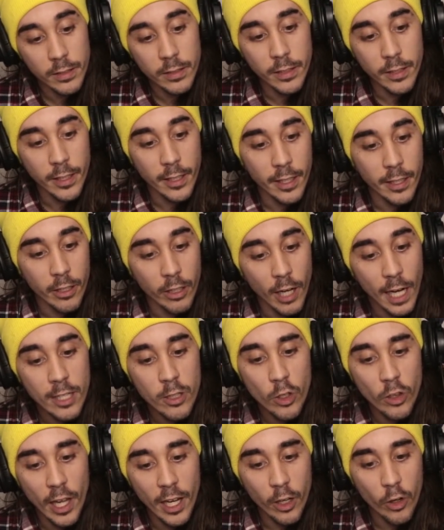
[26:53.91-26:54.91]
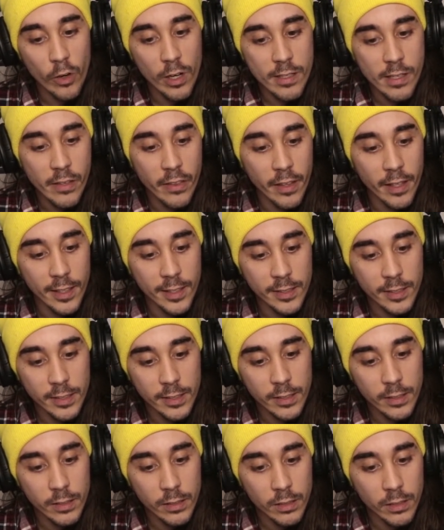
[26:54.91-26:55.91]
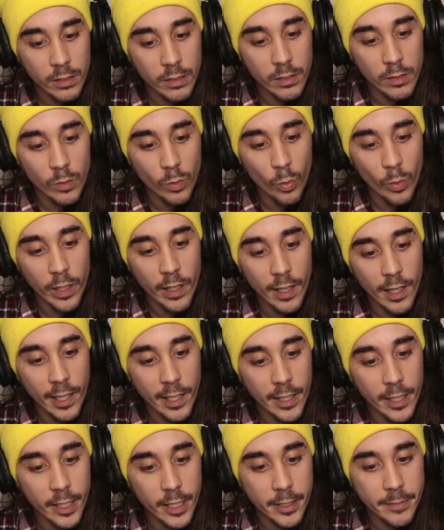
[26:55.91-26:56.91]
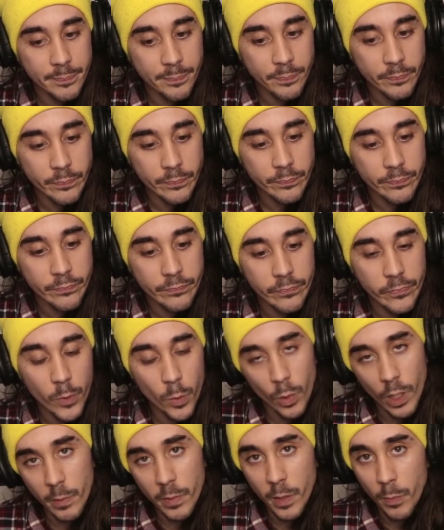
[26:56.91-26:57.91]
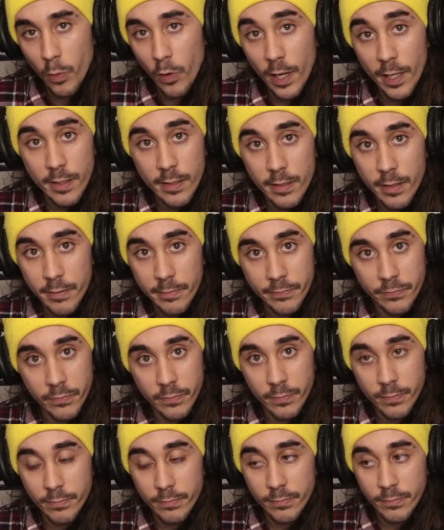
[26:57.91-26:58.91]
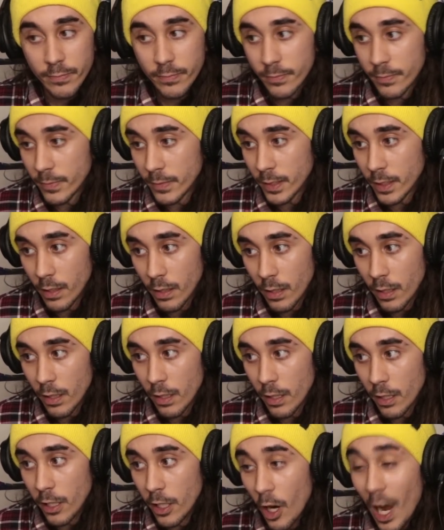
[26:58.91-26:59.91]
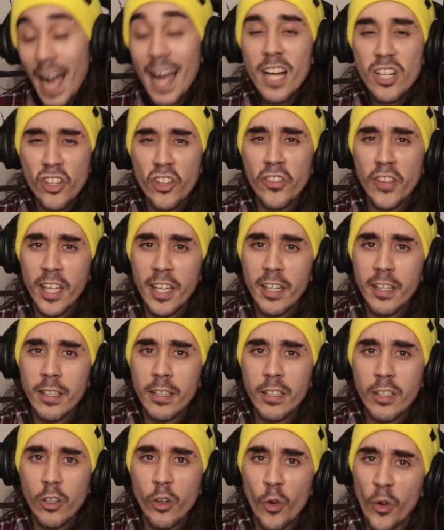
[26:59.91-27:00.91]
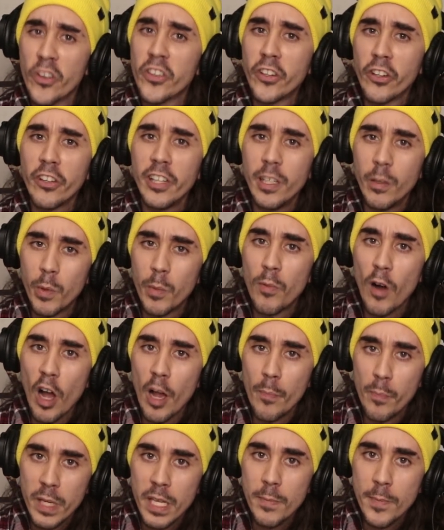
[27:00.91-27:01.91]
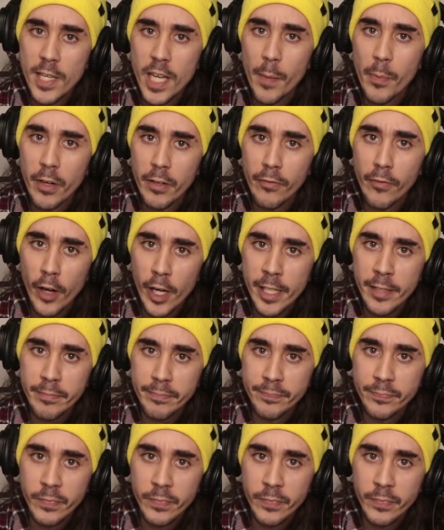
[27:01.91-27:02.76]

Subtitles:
Yeah, I don't know. I do a lot of crazy things when I'm depressed. You know, I actually think Chris D'Elia would probably beat me up in a fight.